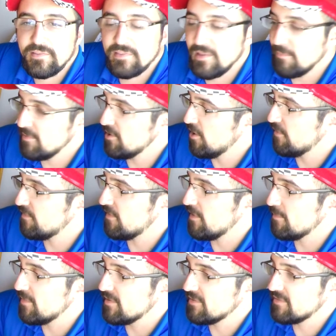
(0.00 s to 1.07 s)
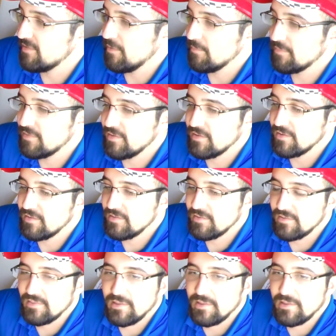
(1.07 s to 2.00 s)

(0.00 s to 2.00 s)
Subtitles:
Let me know if I missed something.